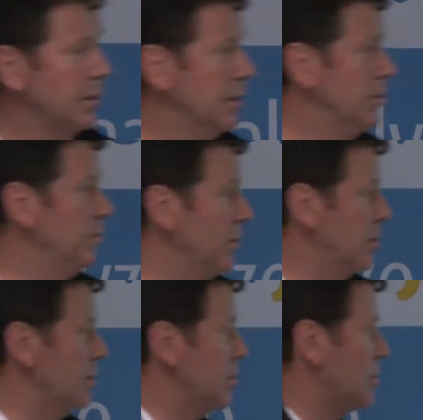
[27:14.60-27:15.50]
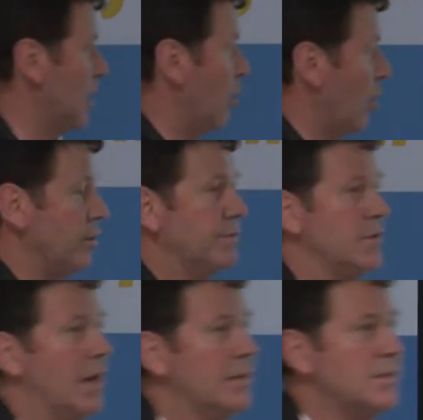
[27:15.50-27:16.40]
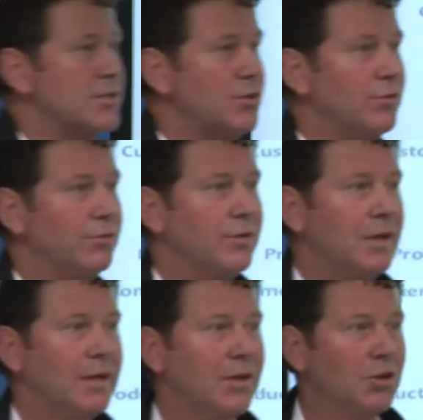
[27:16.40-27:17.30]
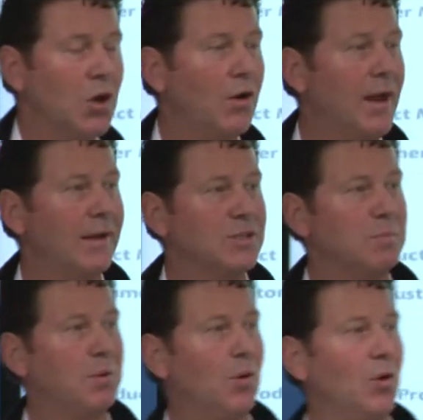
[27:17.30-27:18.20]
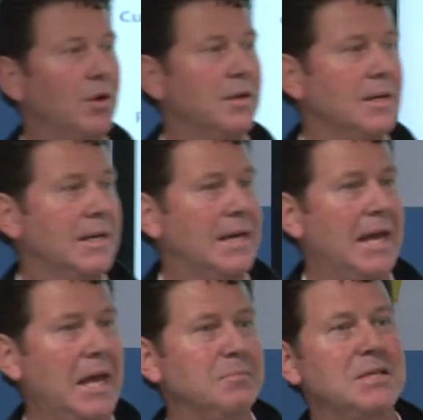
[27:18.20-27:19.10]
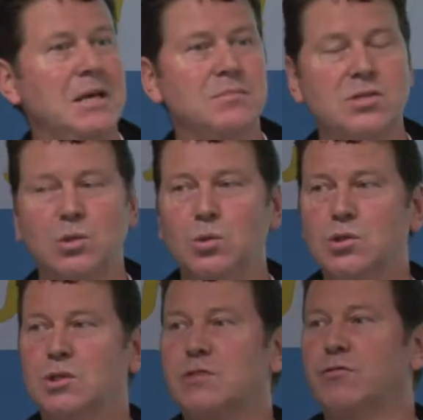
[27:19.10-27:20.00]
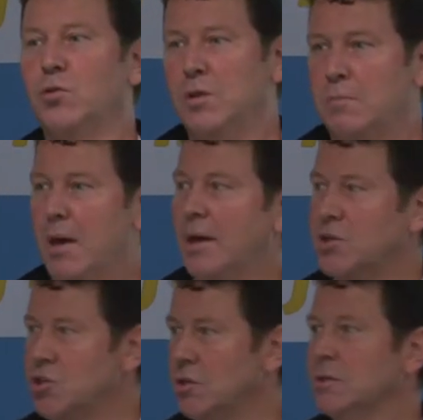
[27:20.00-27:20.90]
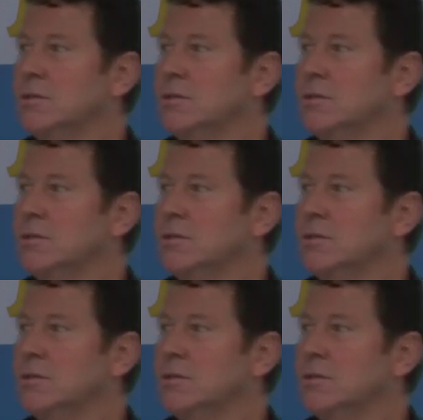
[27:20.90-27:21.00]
a little because uh, what you've done is you've gone out and deployed M D M solutions for all your major